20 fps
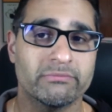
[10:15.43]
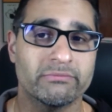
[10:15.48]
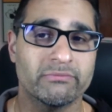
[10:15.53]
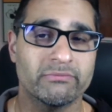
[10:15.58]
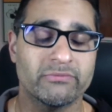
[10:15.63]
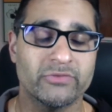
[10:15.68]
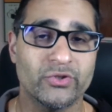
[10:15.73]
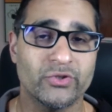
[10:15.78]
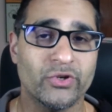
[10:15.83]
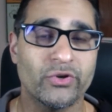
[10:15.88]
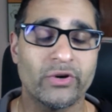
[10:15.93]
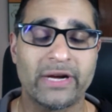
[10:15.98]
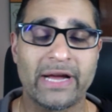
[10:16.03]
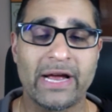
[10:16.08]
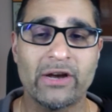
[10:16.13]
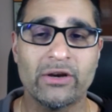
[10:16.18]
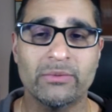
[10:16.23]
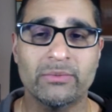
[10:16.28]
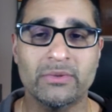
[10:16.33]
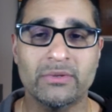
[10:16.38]
So you're
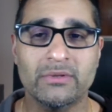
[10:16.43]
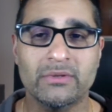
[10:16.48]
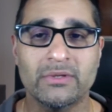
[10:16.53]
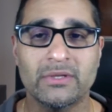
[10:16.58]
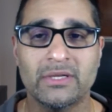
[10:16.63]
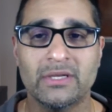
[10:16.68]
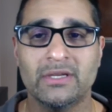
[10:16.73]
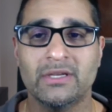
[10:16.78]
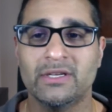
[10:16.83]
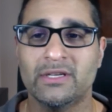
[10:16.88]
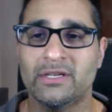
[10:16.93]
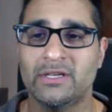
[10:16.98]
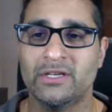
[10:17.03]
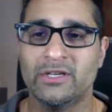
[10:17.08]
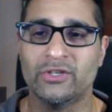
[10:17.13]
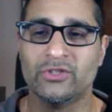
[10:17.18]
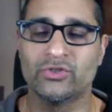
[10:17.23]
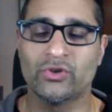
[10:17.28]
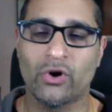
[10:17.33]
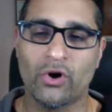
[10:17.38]
accountable.
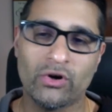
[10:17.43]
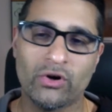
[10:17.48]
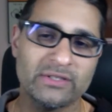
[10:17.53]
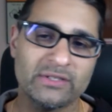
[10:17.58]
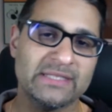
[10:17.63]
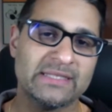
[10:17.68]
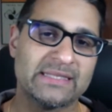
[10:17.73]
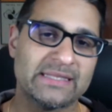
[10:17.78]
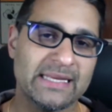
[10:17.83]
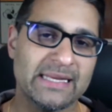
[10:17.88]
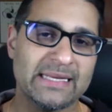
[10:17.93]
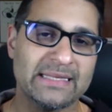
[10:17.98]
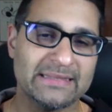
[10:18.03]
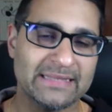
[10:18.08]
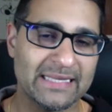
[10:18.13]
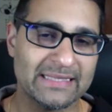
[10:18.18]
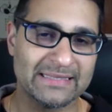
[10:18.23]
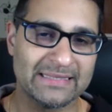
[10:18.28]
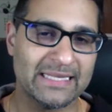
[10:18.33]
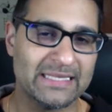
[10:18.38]
So all these things,
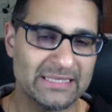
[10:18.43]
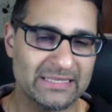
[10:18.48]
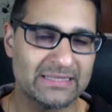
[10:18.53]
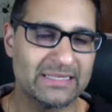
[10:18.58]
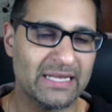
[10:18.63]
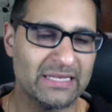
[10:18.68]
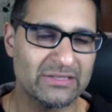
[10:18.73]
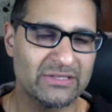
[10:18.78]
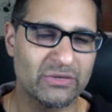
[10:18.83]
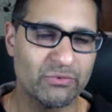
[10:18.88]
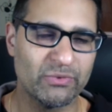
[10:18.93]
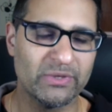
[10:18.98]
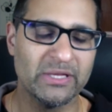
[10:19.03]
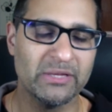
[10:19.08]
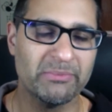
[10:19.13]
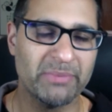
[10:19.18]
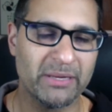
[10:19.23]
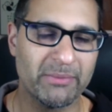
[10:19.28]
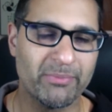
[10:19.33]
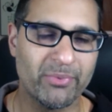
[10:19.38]
that's a really
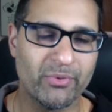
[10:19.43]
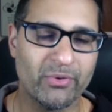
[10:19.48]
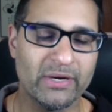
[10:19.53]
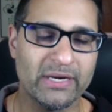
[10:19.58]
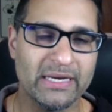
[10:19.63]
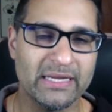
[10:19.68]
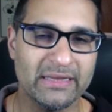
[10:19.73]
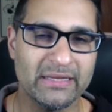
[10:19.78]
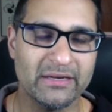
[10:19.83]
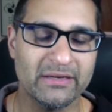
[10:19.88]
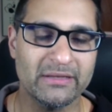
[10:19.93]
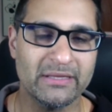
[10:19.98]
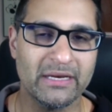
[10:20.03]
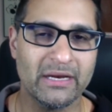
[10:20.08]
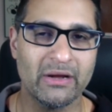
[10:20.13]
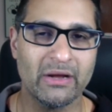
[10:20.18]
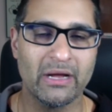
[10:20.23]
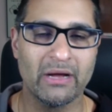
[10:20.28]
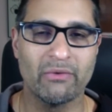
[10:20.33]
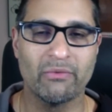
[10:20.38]
big point in there
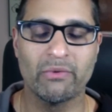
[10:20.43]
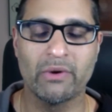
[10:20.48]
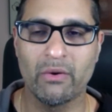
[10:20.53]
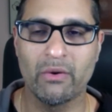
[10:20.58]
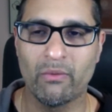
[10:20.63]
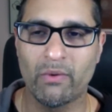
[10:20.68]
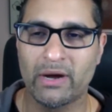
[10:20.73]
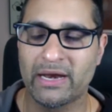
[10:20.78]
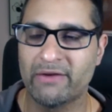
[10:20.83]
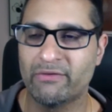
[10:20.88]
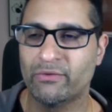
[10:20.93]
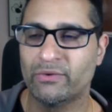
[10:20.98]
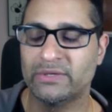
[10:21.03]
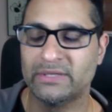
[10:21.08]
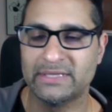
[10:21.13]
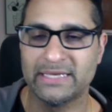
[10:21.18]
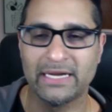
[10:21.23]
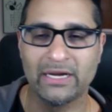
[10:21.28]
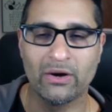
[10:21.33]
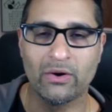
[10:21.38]
that I want everyone to
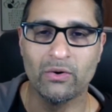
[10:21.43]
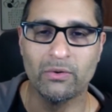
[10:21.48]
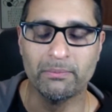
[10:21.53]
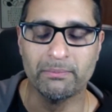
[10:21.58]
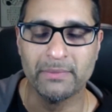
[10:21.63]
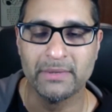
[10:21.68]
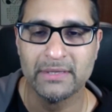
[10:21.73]
take home.